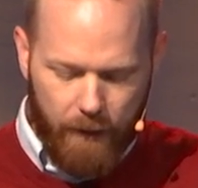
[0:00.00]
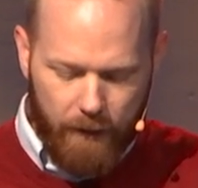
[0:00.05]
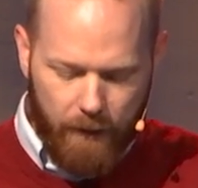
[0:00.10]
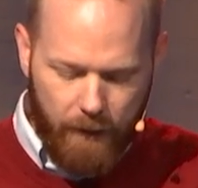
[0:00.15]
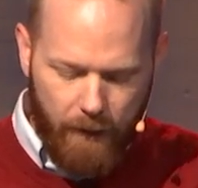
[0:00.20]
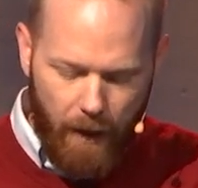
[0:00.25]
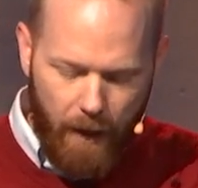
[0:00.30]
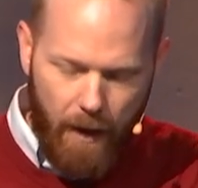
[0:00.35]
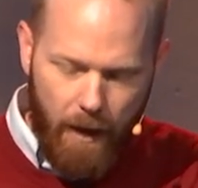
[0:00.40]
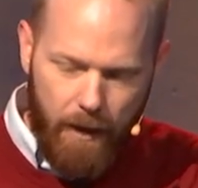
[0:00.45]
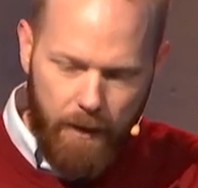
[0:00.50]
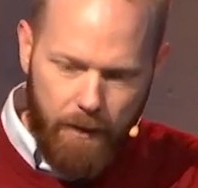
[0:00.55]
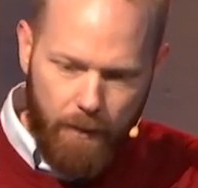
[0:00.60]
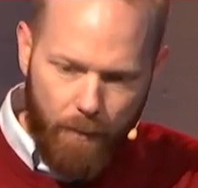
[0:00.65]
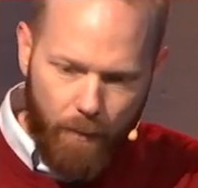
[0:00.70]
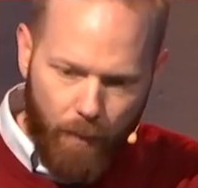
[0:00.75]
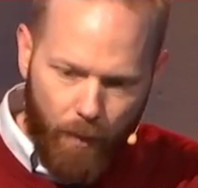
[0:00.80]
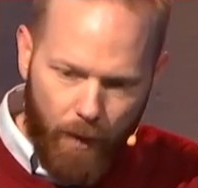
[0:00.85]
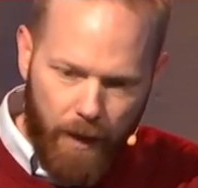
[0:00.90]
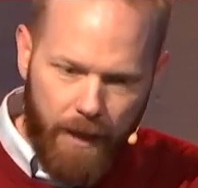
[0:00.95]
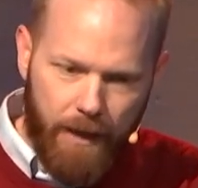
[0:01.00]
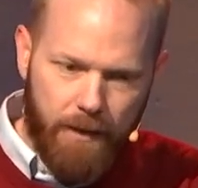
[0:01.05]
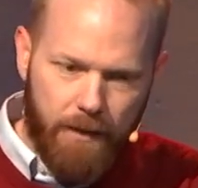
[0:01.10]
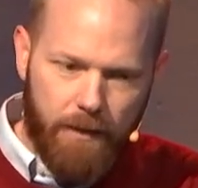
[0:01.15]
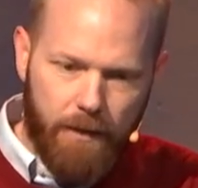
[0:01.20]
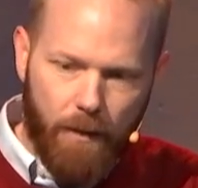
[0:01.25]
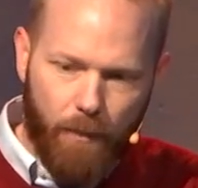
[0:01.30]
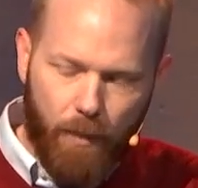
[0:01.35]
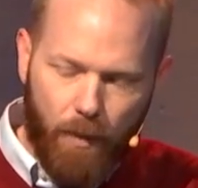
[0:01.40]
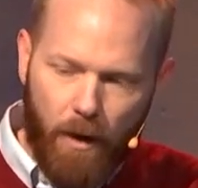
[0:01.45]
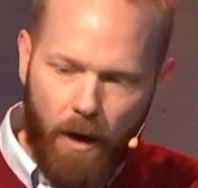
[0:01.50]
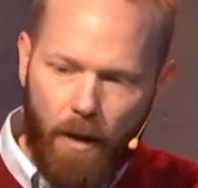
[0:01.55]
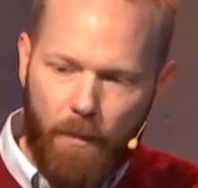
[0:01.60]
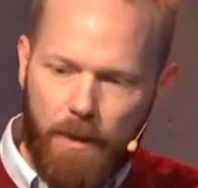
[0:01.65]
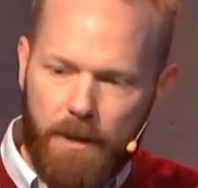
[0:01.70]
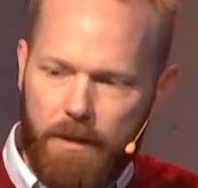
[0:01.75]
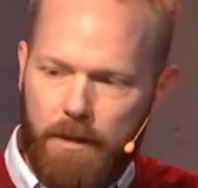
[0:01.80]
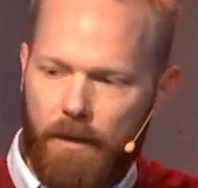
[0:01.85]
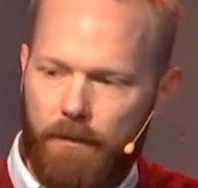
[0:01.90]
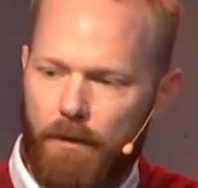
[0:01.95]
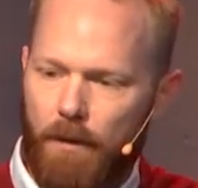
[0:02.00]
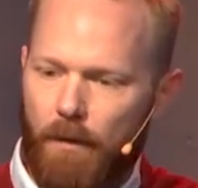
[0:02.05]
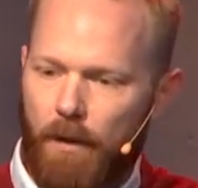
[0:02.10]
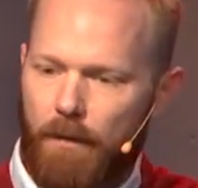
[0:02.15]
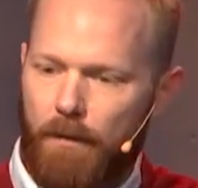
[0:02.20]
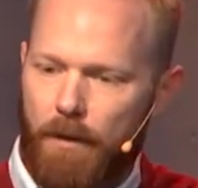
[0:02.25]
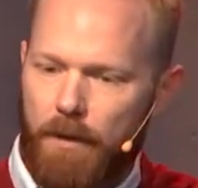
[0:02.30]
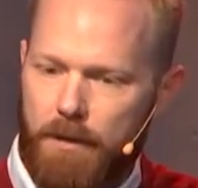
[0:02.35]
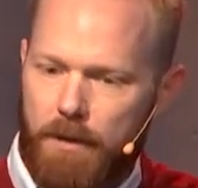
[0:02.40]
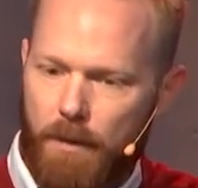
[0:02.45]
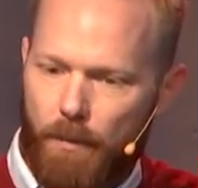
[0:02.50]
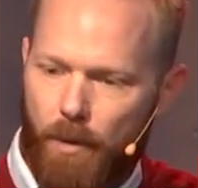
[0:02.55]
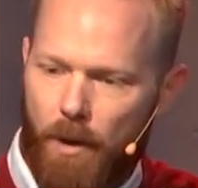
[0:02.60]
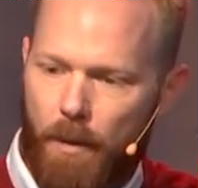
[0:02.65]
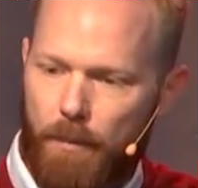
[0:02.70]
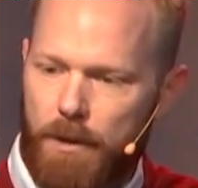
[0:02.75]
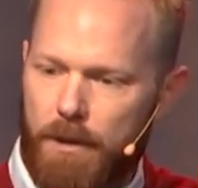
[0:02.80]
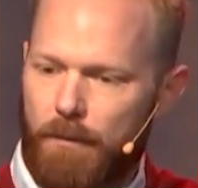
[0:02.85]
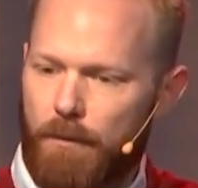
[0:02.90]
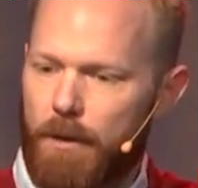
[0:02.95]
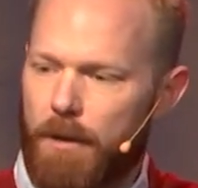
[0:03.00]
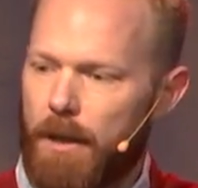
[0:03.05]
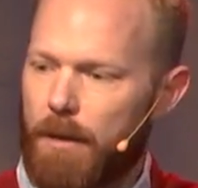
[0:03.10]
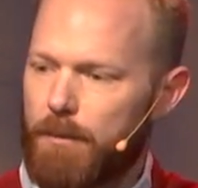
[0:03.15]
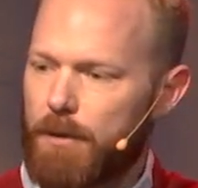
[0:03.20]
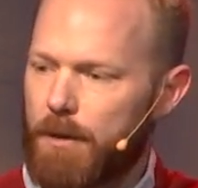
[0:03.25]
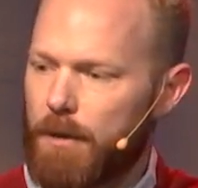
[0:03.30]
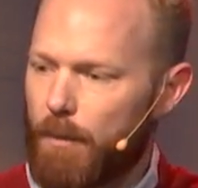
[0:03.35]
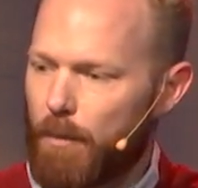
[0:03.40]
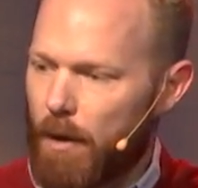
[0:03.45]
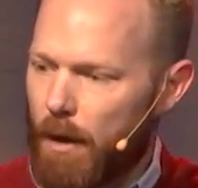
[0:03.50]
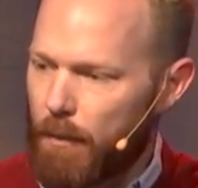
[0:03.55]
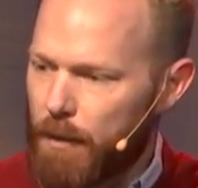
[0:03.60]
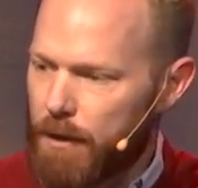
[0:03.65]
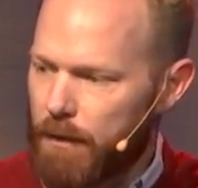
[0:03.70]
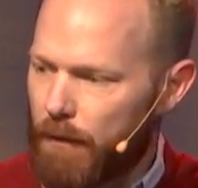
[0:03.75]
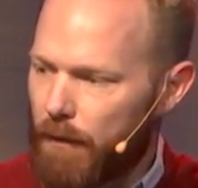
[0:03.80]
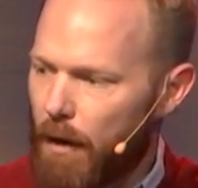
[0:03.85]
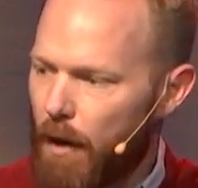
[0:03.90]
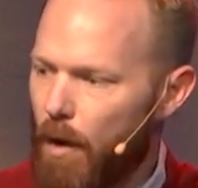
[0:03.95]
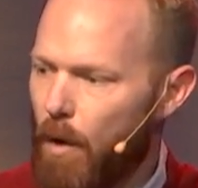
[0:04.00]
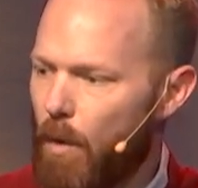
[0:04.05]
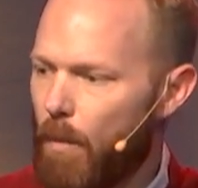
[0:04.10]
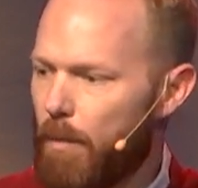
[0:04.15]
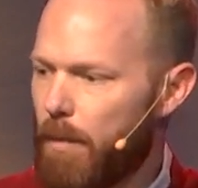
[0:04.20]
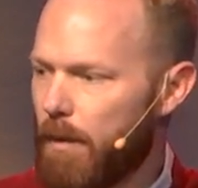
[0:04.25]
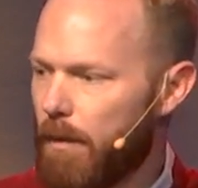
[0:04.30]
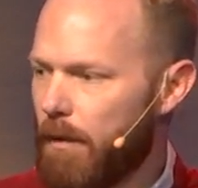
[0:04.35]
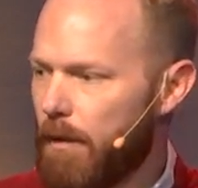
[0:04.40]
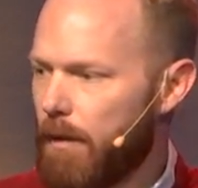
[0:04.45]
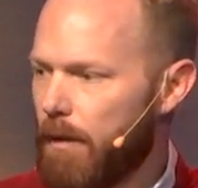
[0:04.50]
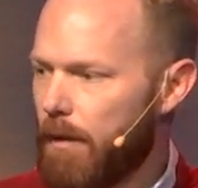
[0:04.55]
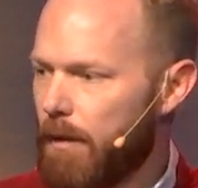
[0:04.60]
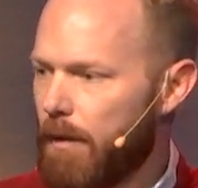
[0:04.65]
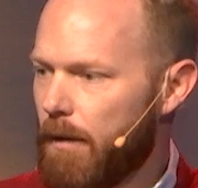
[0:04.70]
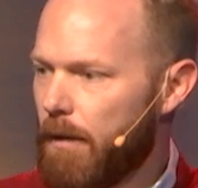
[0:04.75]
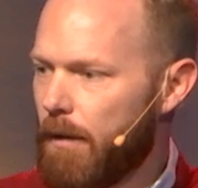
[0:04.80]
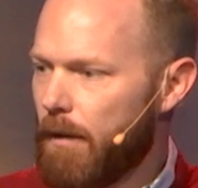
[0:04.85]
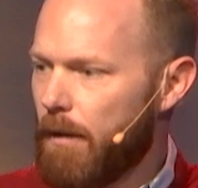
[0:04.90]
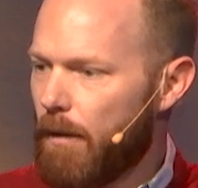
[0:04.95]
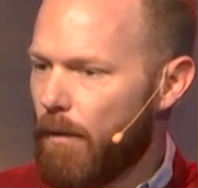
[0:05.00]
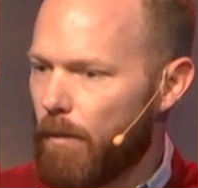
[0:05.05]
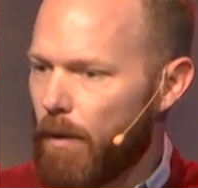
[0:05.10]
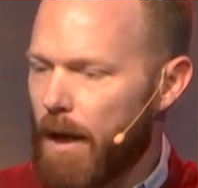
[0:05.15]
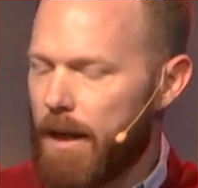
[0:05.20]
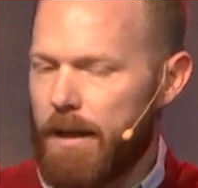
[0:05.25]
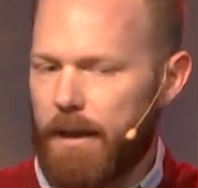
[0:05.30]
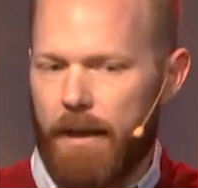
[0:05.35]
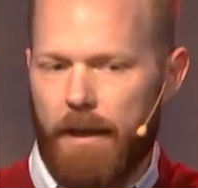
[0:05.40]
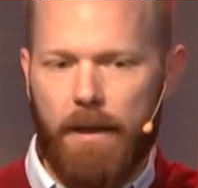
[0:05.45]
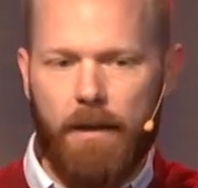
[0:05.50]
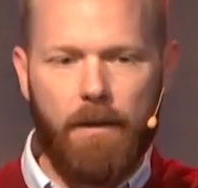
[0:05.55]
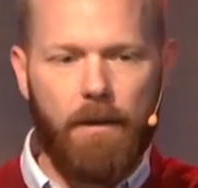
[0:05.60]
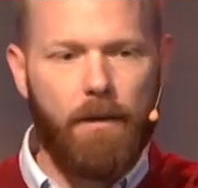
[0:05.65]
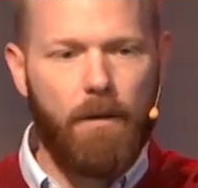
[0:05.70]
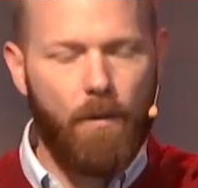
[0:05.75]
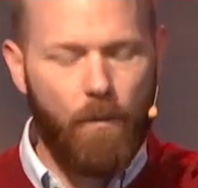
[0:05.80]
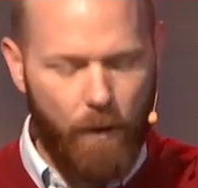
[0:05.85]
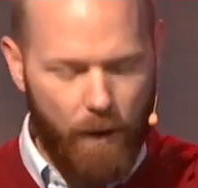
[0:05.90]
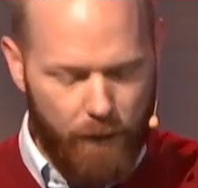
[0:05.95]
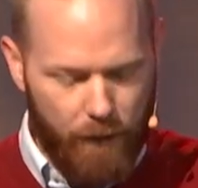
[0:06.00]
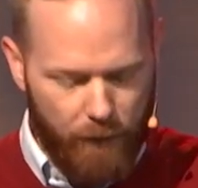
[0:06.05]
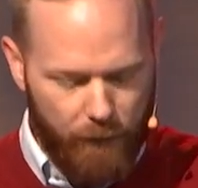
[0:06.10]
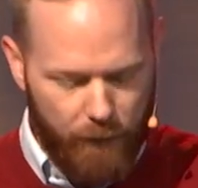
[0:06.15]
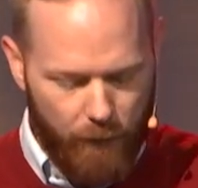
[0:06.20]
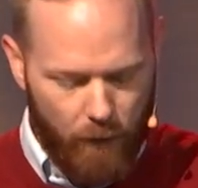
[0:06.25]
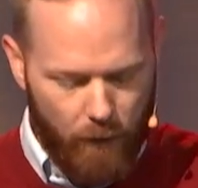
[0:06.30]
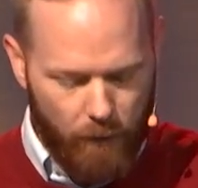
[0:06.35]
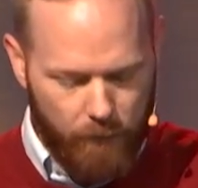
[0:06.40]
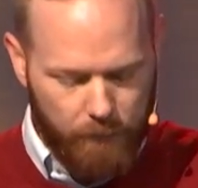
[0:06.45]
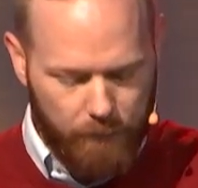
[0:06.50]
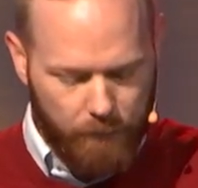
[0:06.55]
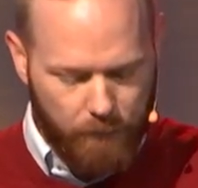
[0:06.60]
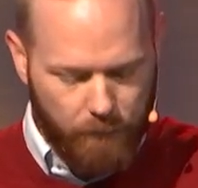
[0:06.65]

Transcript: God brings the promise of deliverance, the promise of redemption, the promise of hope right in with the fall.